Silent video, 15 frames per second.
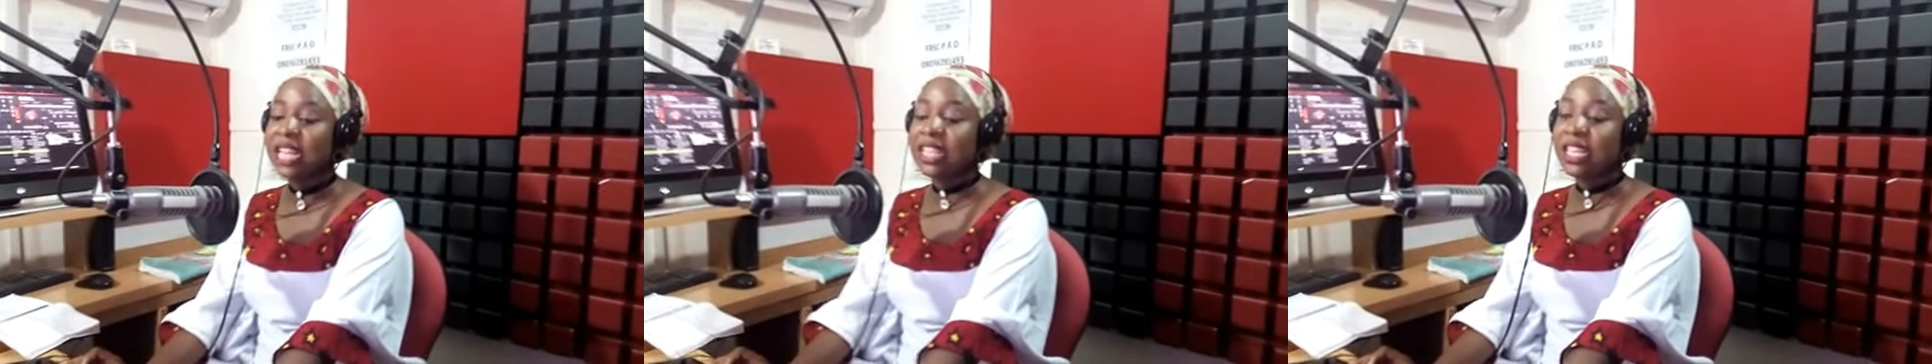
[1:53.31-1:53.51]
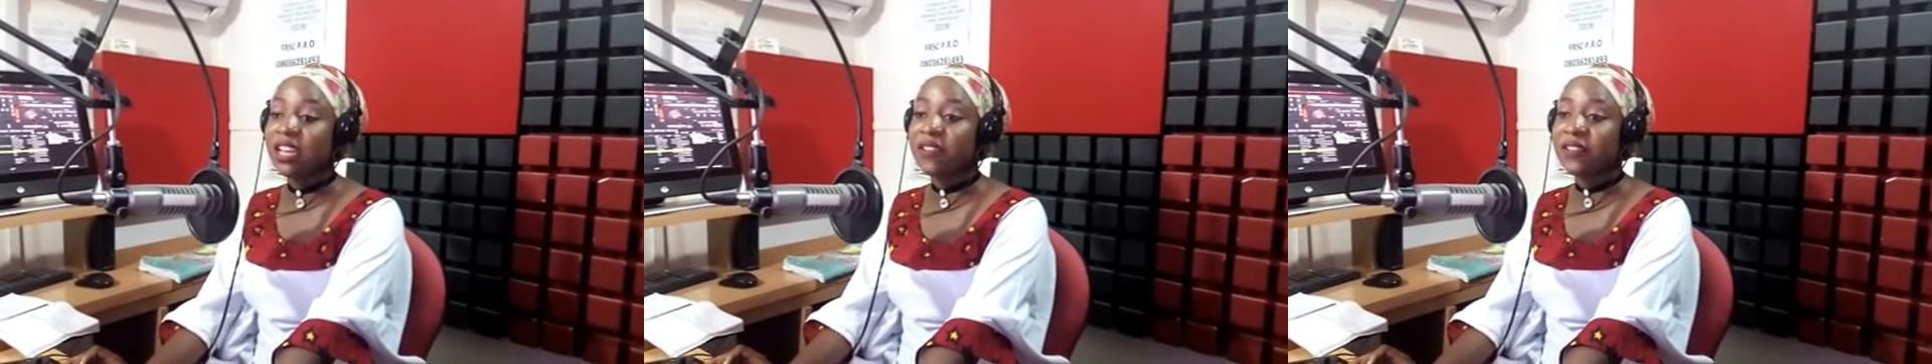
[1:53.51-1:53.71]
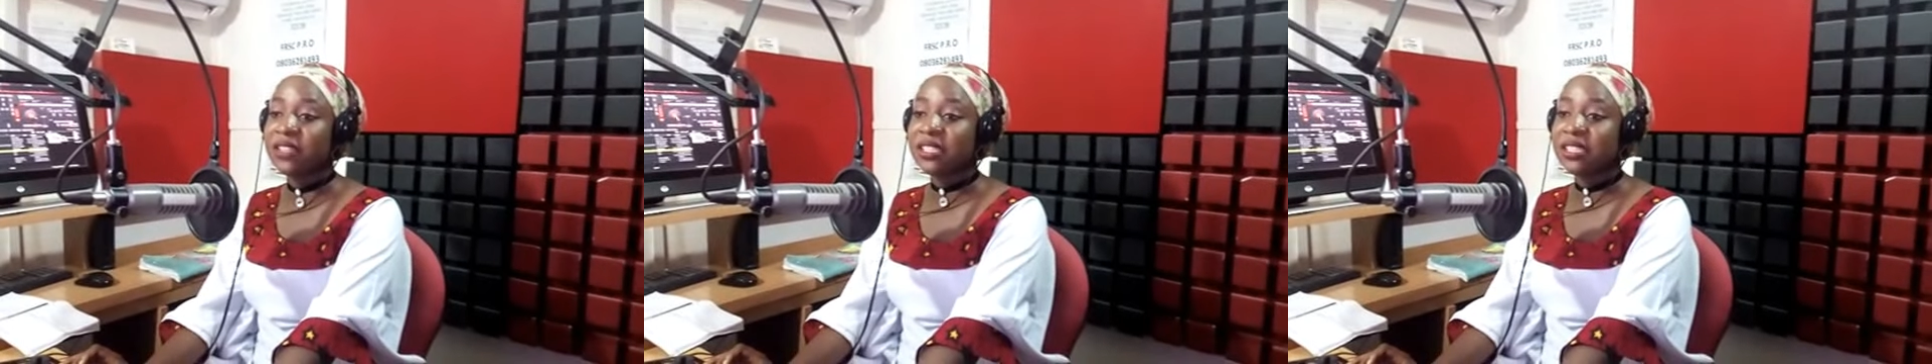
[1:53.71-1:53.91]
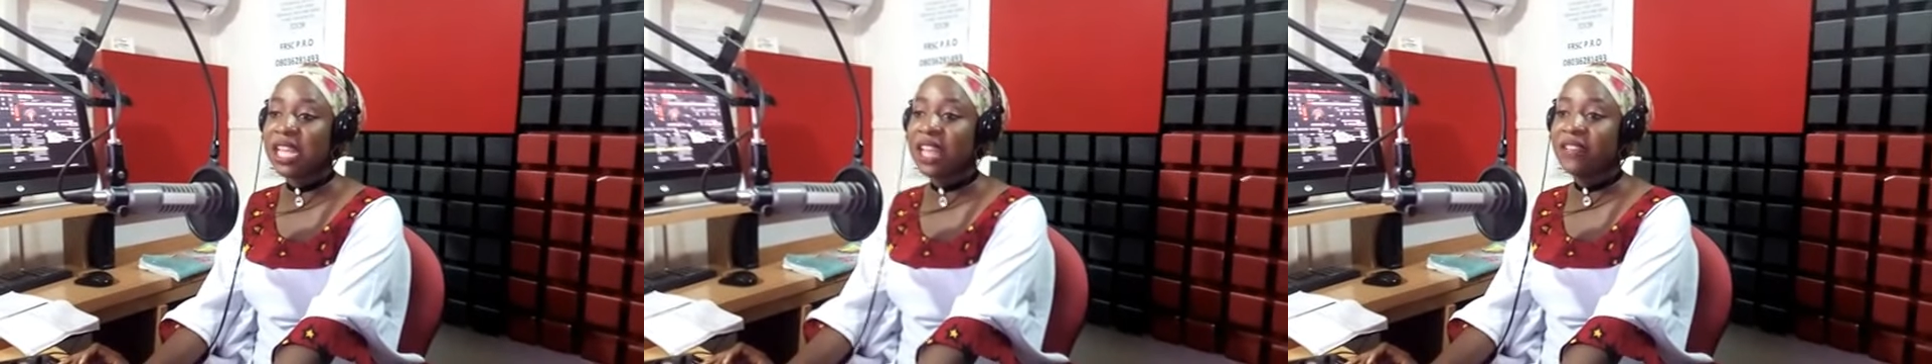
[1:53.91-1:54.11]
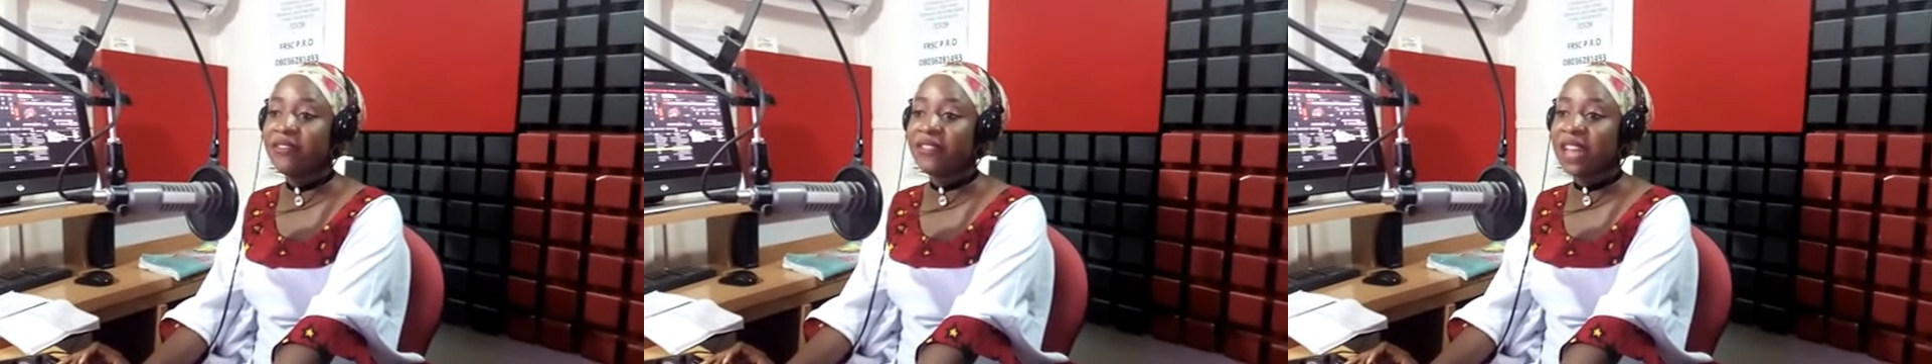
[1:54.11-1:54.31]
The office
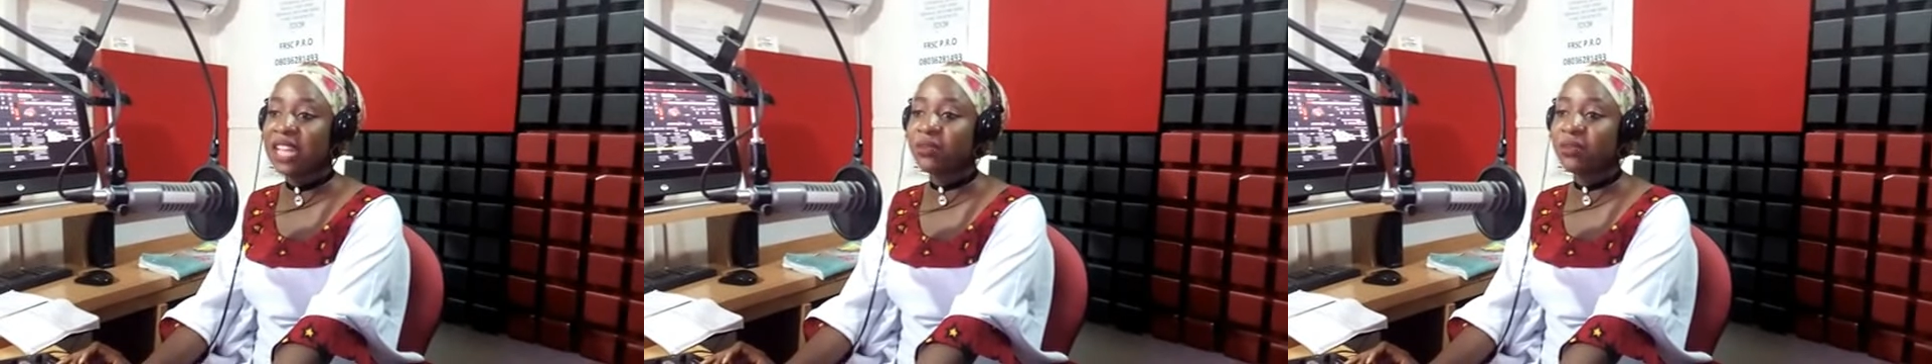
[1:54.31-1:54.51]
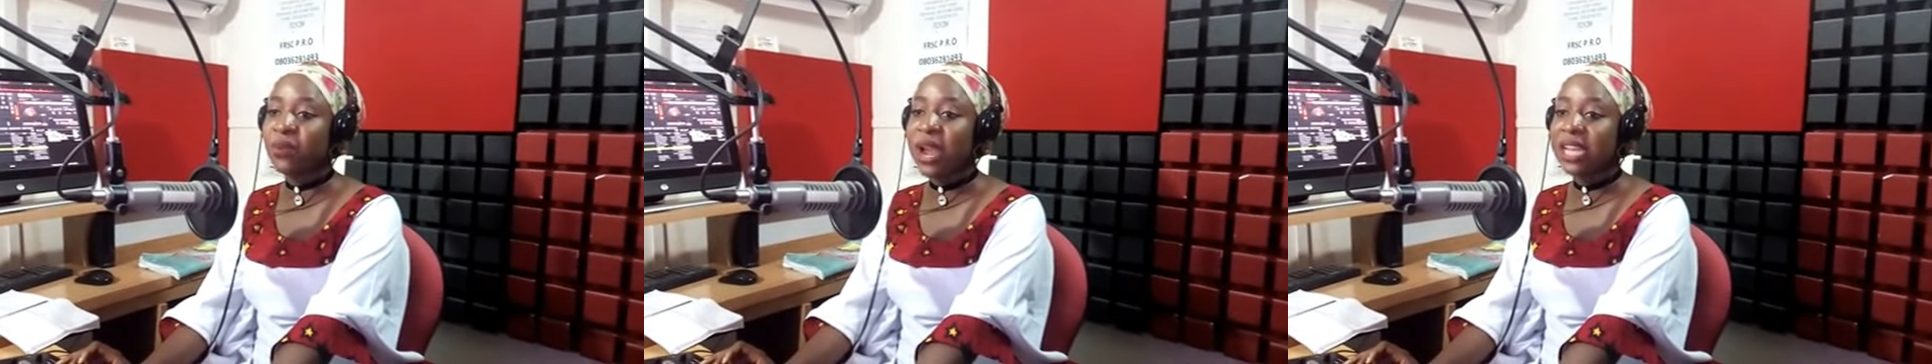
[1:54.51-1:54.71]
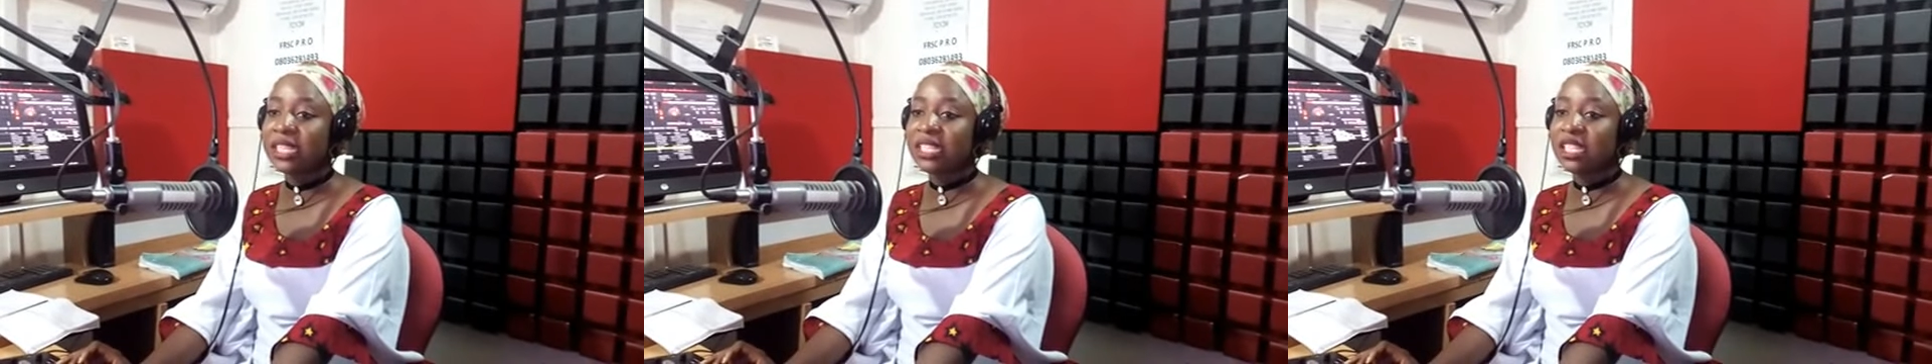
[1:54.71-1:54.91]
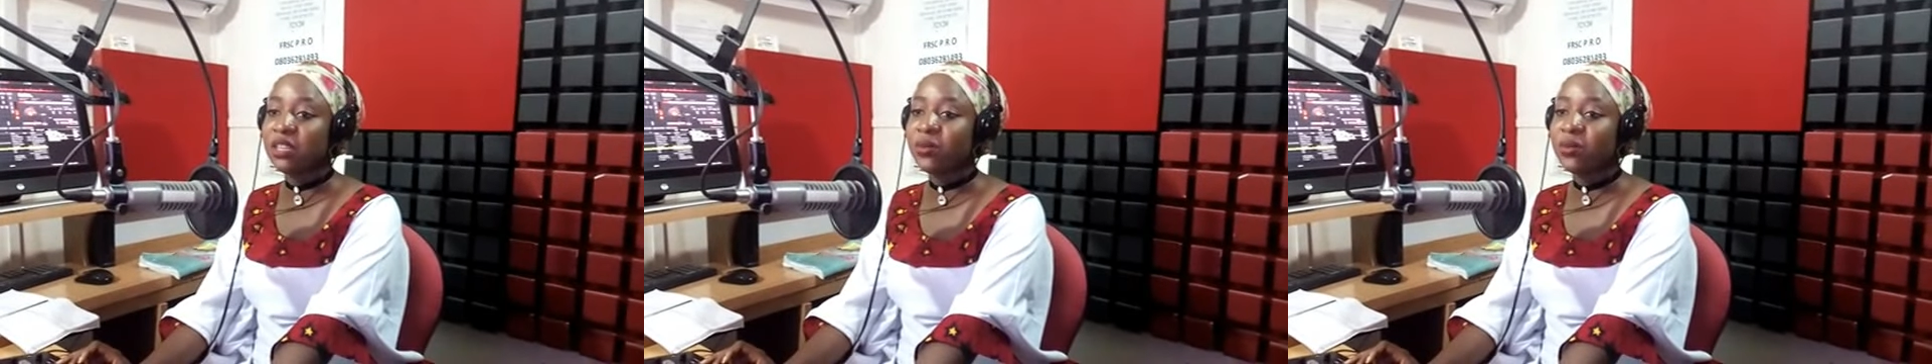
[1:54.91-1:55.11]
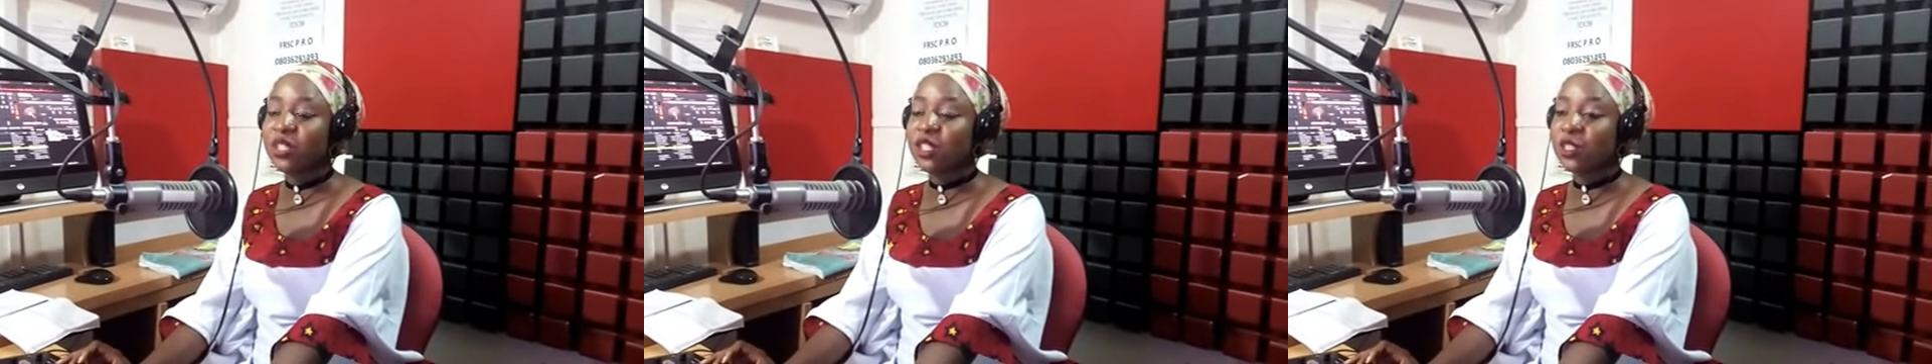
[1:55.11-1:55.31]
said that
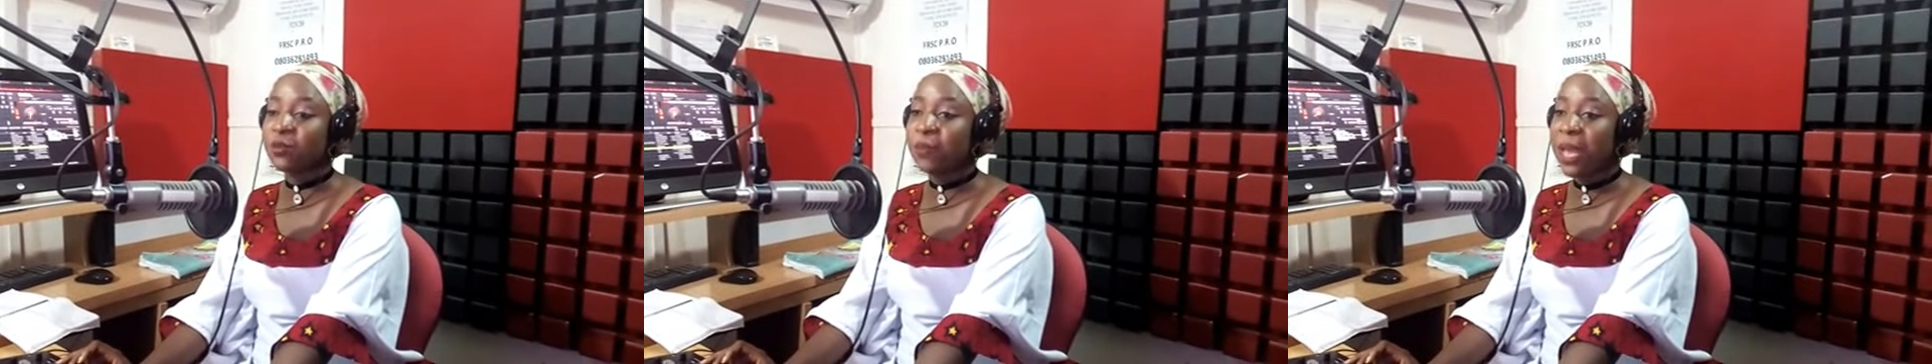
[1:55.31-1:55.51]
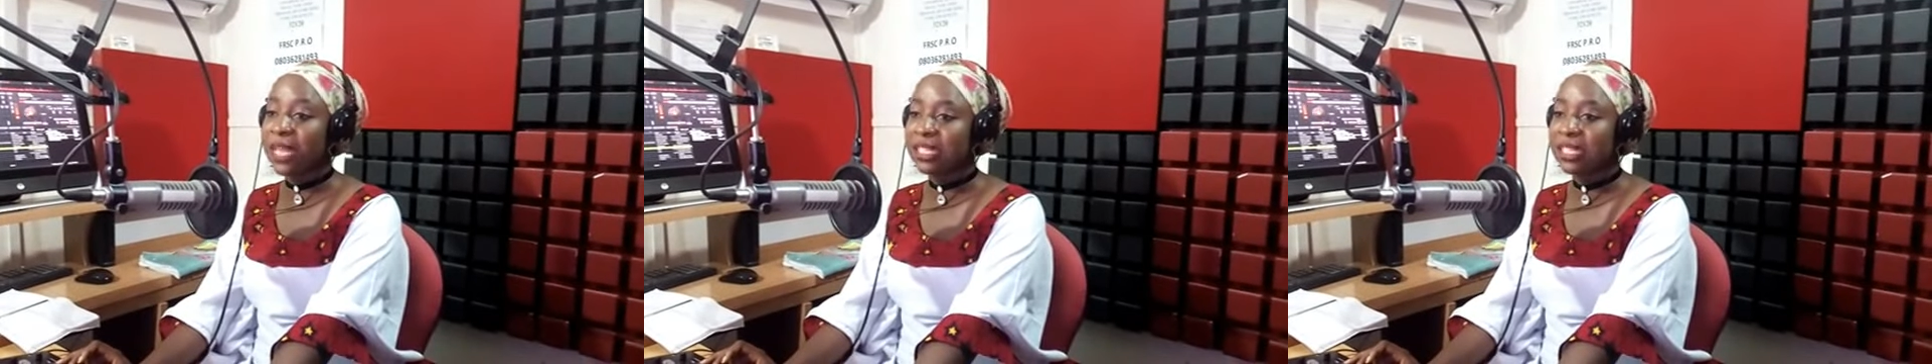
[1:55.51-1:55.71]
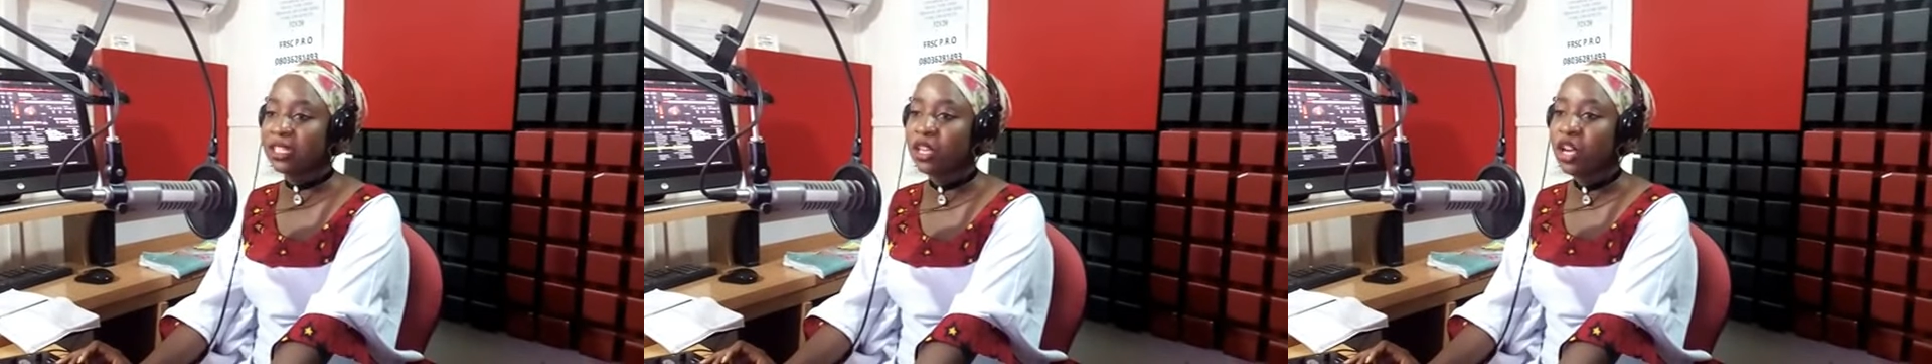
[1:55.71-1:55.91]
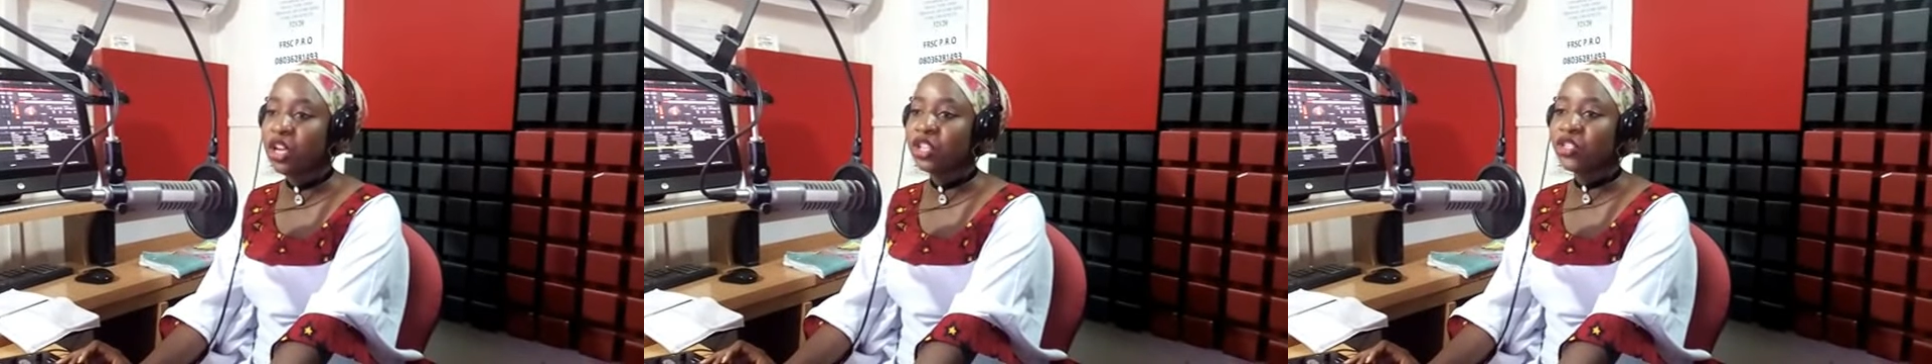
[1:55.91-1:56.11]
pricing was expected